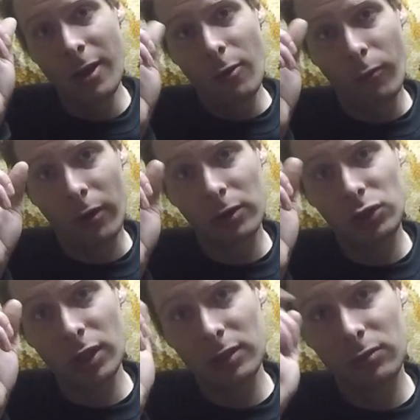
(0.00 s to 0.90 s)
work
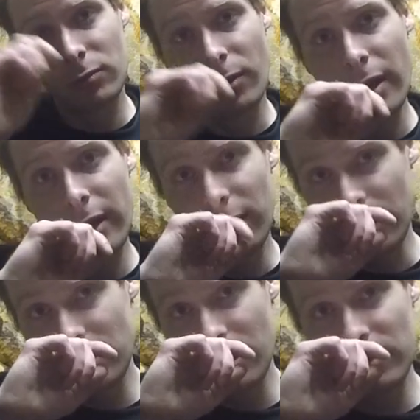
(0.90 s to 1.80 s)
just right
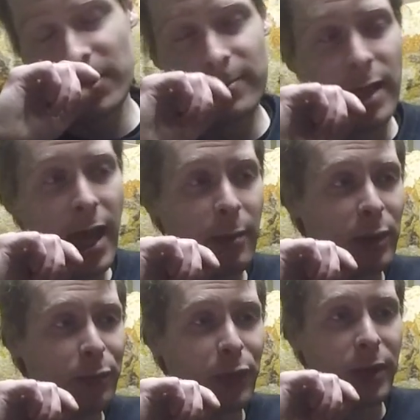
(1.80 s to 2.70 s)
in terms of
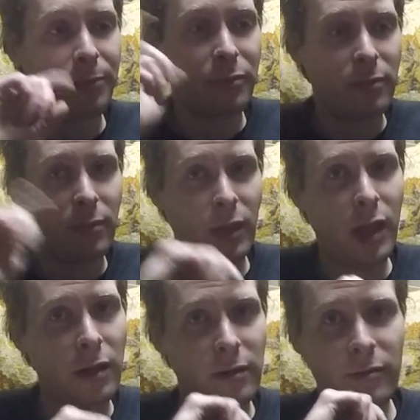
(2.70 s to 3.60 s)
timing, but
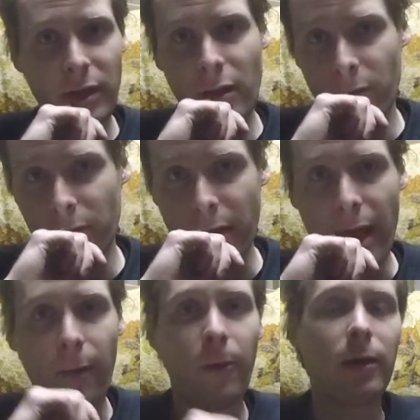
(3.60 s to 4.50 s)
another video for
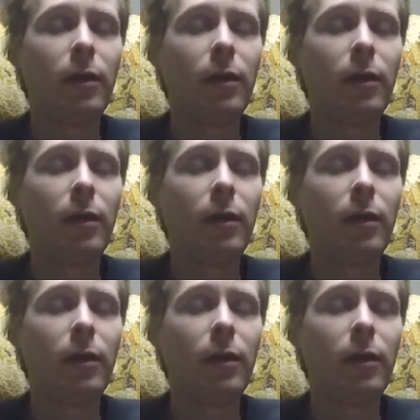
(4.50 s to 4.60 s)
that one.